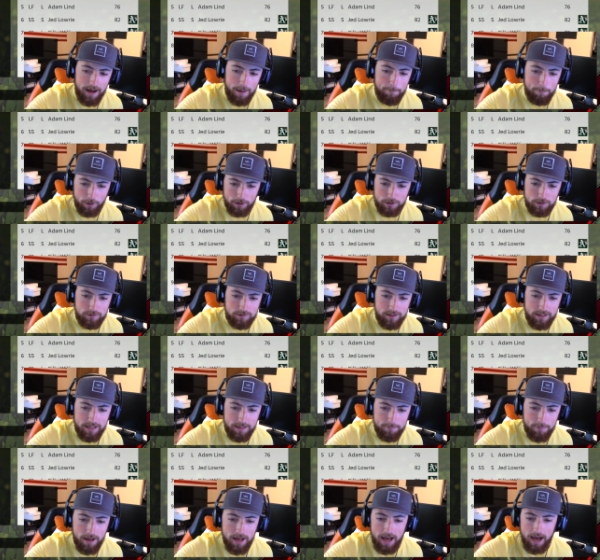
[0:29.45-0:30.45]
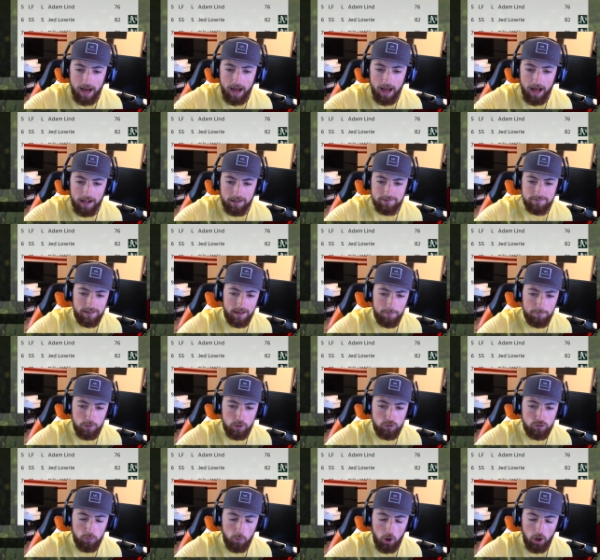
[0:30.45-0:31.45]
Pretty good team. Stan
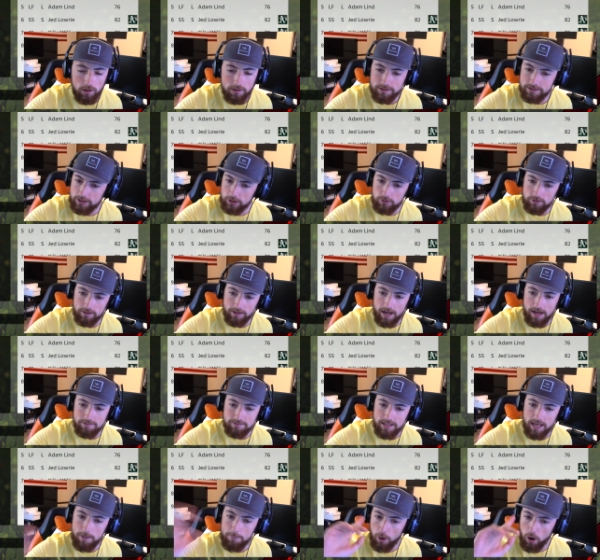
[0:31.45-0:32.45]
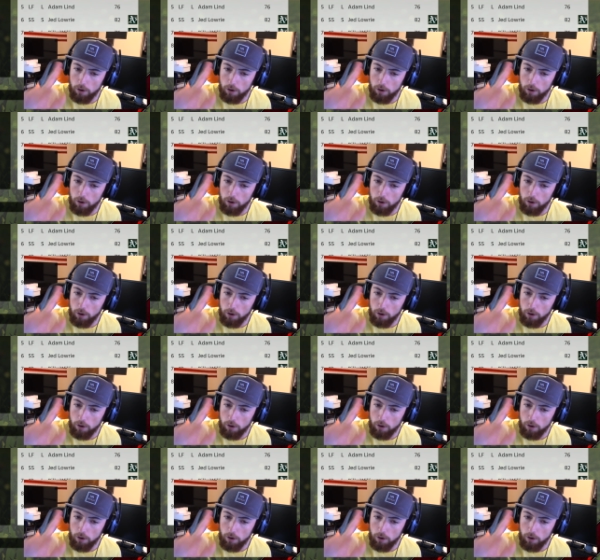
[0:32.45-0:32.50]
Musial killed it last game.